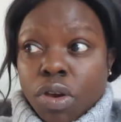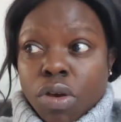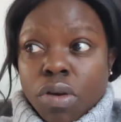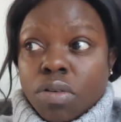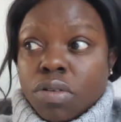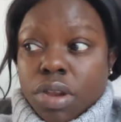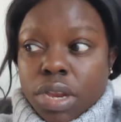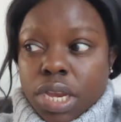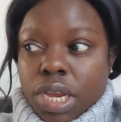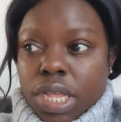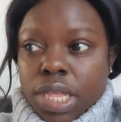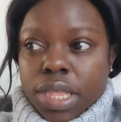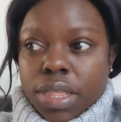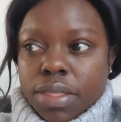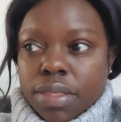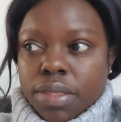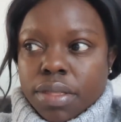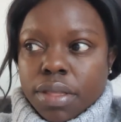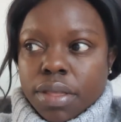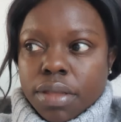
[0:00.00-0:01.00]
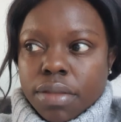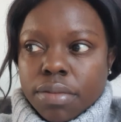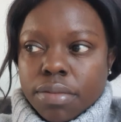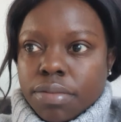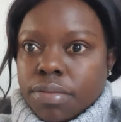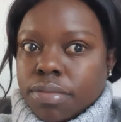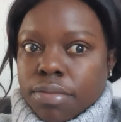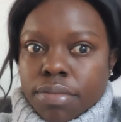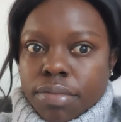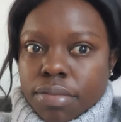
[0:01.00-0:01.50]
cold in east.
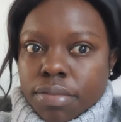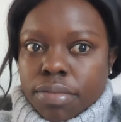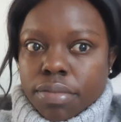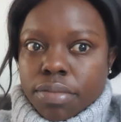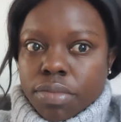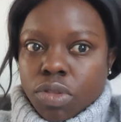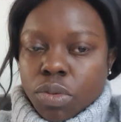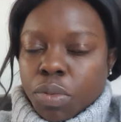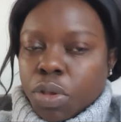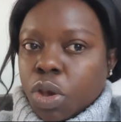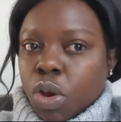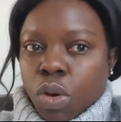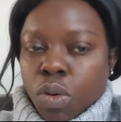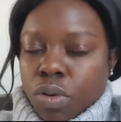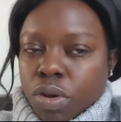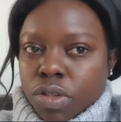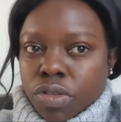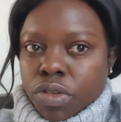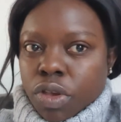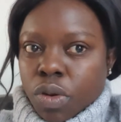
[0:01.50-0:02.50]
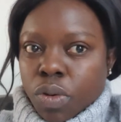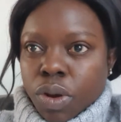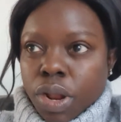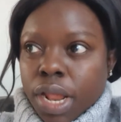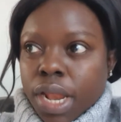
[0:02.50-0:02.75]
to me cold is cold.